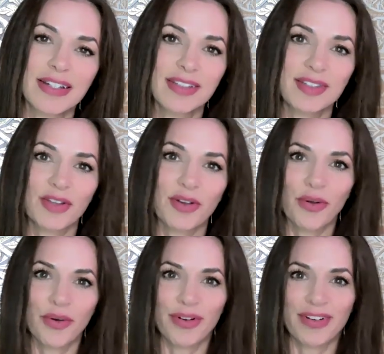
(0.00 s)

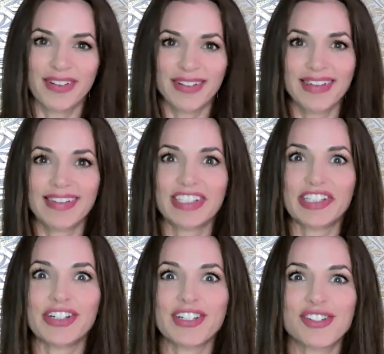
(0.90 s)
So
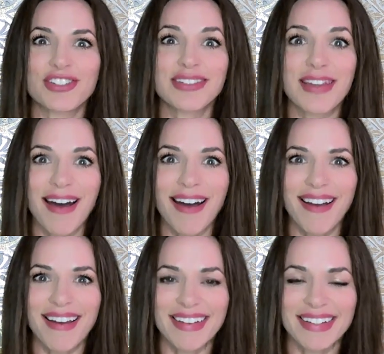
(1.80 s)
look at your
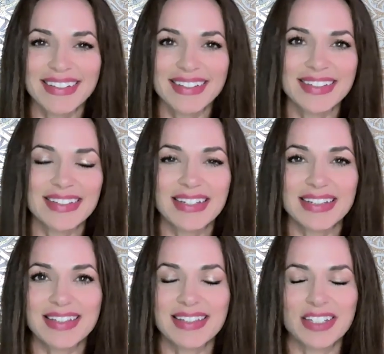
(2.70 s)
sky and take
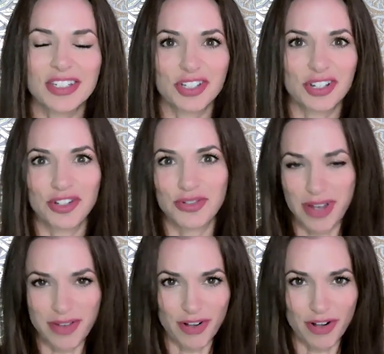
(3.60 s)
this into you. You
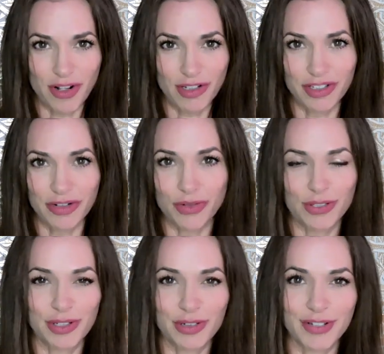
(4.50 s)
have the whole
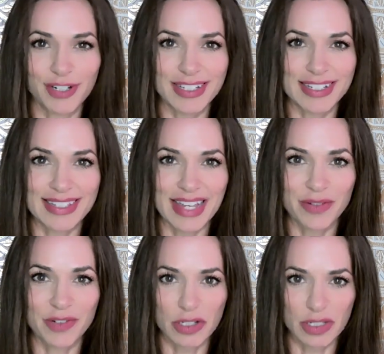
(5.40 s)
universe inside
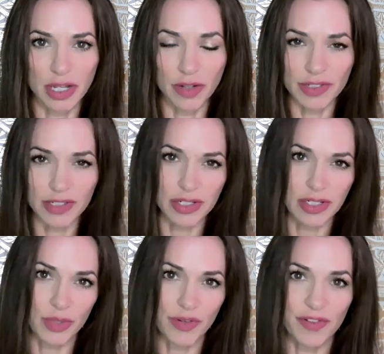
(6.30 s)
of yourself. It's just
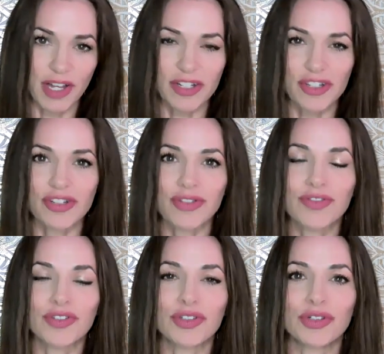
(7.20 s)
a reflection of
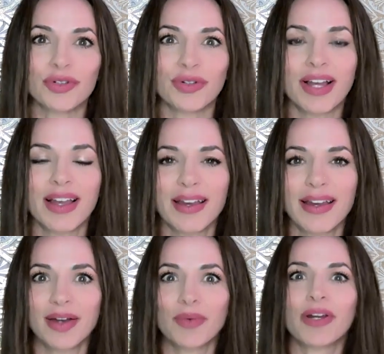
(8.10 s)
you.
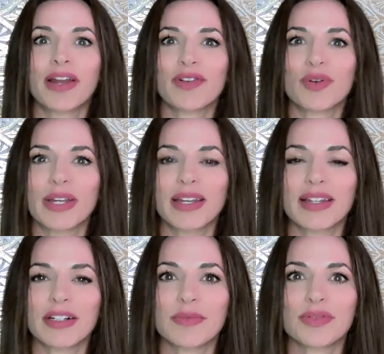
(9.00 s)
And whenever we
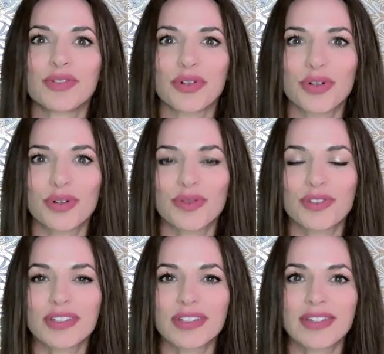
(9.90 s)
observe
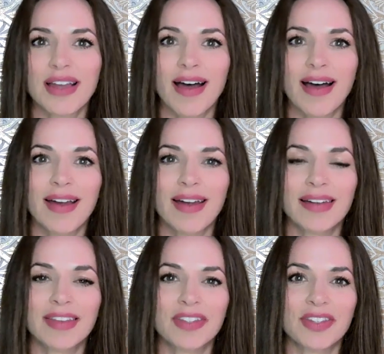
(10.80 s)
the
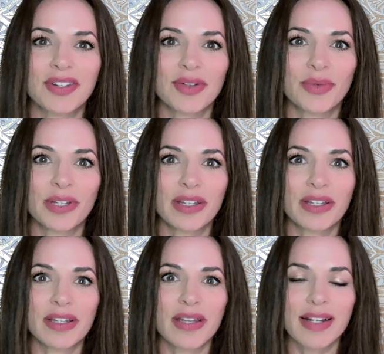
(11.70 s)
sky, then we can
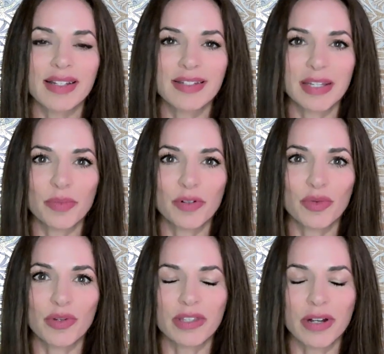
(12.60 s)
connect deeper
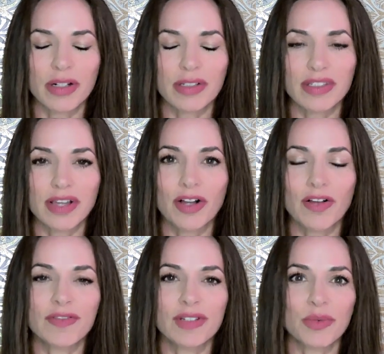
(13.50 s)
with
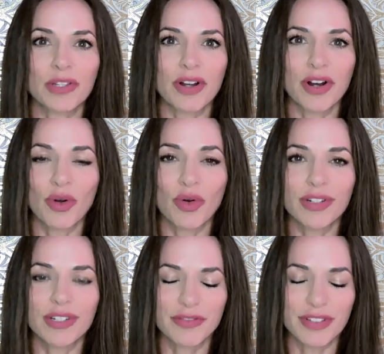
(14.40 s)
ourselves and with our own
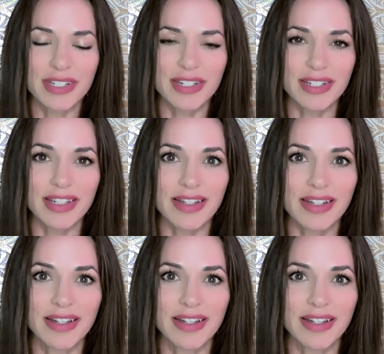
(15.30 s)
divinity.